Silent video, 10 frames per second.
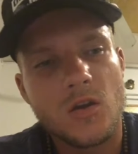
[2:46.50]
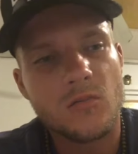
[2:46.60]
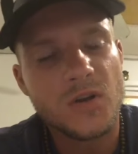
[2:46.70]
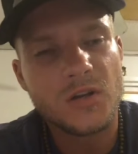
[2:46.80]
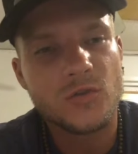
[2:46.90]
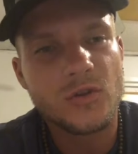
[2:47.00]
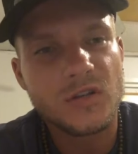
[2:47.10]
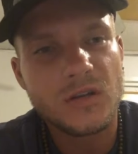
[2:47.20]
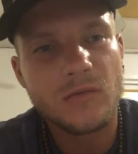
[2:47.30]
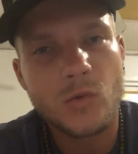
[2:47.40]
Ministry
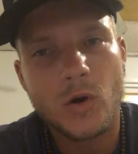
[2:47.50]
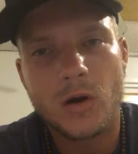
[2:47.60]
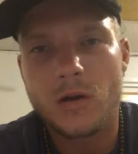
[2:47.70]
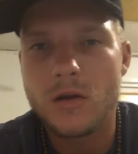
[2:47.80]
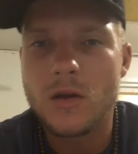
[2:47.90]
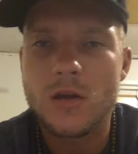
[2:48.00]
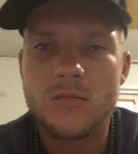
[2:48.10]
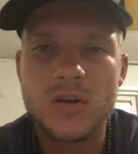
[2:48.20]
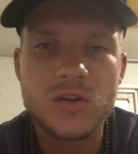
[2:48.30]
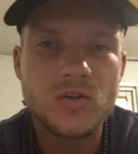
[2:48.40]
is everywhere.
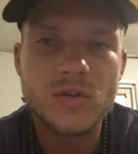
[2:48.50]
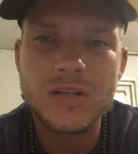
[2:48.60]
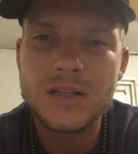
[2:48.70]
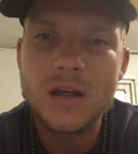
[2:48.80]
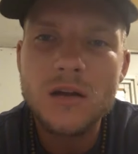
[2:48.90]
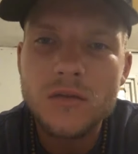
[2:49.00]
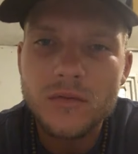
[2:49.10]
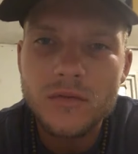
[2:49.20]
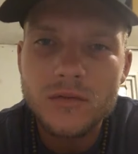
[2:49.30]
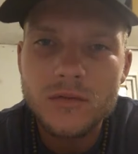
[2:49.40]
Ministry is
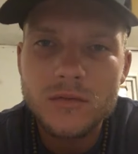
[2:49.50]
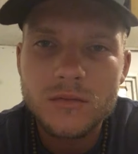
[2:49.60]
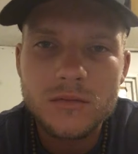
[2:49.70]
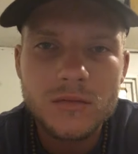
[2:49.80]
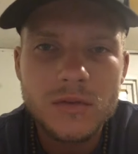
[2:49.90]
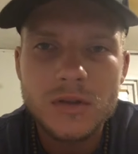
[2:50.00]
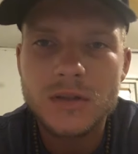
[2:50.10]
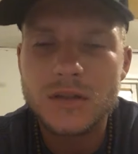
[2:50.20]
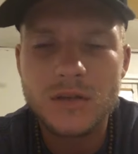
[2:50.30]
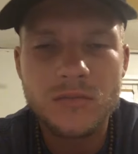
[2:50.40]
love. It's
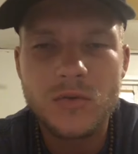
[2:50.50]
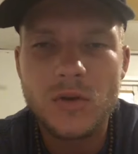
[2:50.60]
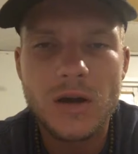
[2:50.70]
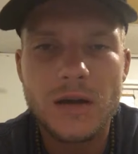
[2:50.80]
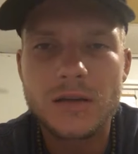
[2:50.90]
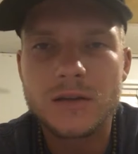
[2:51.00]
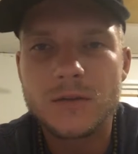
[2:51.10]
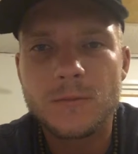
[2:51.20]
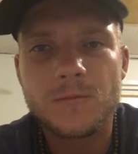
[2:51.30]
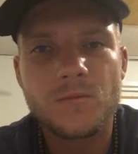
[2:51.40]
simple, guys.
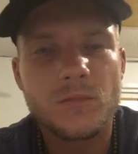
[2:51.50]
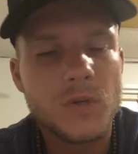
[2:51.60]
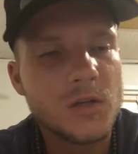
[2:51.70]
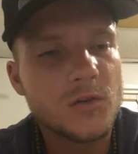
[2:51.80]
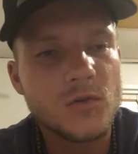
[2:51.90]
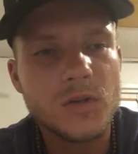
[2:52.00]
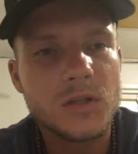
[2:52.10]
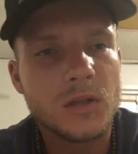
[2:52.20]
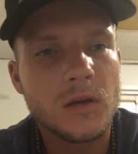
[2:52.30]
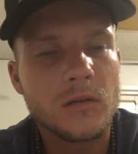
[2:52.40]
Ministry is
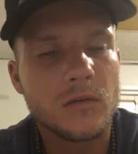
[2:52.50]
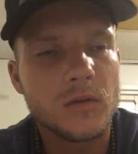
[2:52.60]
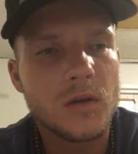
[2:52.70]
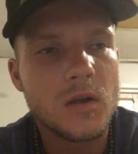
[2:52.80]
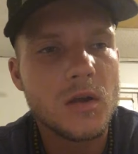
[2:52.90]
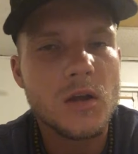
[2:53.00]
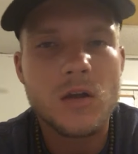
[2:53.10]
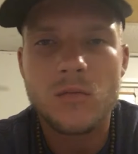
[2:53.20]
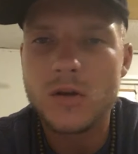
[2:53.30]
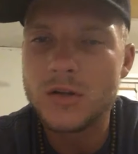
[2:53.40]
love.
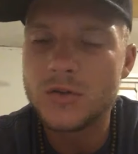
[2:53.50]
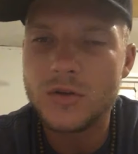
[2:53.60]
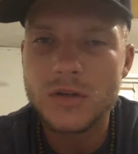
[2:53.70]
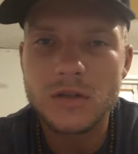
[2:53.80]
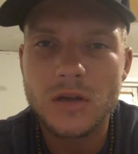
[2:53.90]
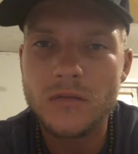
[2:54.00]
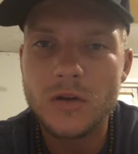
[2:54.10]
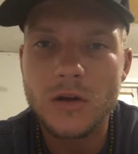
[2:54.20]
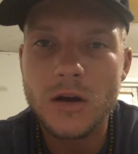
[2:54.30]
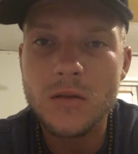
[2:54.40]
Ministry is loving
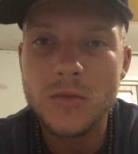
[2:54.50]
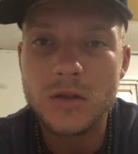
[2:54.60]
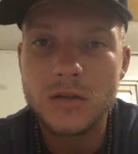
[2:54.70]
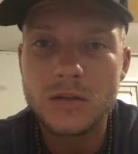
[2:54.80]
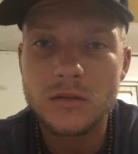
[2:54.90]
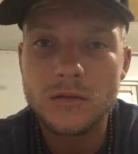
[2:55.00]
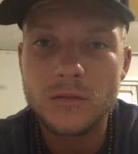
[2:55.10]
your enemies.